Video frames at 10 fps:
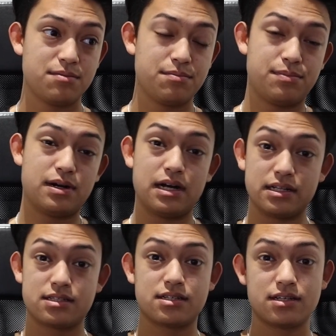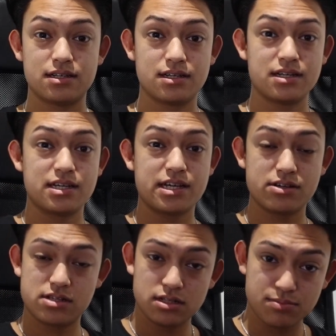but
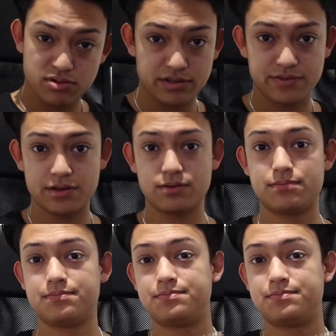here's a little preview.